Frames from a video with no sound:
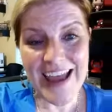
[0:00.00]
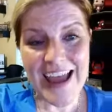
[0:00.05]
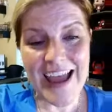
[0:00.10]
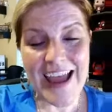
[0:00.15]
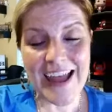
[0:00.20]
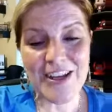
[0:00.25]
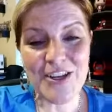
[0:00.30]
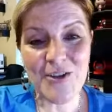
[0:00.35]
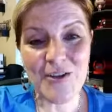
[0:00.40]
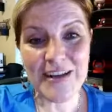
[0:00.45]

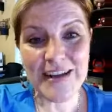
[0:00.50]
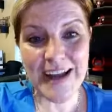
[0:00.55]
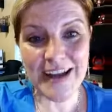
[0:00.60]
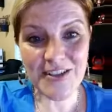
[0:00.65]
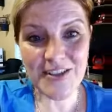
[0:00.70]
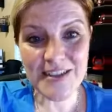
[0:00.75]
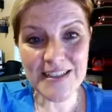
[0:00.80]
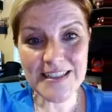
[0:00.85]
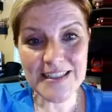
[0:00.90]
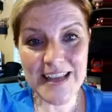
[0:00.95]
And you can
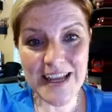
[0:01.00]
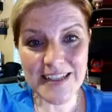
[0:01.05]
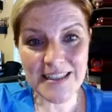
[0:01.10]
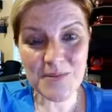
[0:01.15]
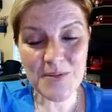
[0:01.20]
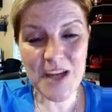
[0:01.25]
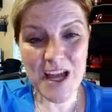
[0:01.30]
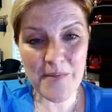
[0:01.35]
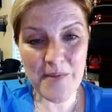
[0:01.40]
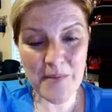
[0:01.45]
actually snag
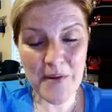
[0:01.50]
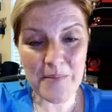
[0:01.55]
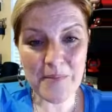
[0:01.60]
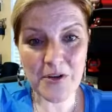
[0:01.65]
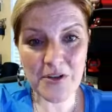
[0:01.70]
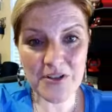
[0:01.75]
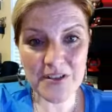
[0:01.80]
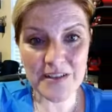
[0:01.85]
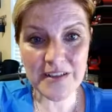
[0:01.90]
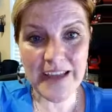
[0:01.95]
some time on my
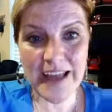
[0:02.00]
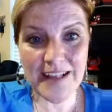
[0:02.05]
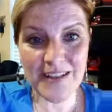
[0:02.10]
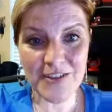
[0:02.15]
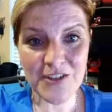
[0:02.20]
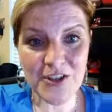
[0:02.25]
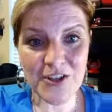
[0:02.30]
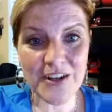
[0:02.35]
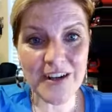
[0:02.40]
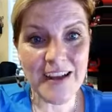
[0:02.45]
personal
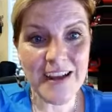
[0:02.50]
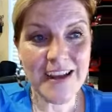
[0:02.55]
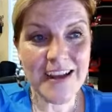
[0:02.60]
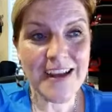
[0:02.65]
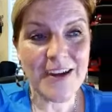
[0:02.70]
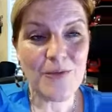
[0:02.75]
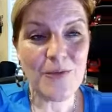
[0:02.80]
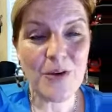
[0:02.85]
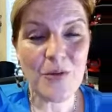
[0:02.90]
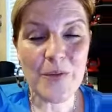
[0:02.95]
calendar
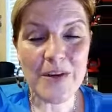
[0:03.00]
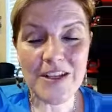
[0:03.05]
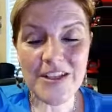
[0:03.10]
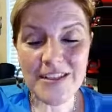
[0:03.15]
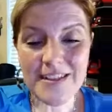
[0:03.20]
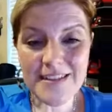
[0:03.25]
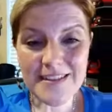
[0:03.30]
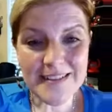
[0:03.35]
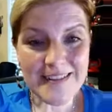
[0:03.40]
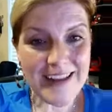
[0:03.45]
where we
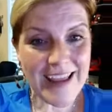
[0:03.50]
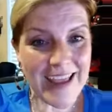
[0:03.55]
just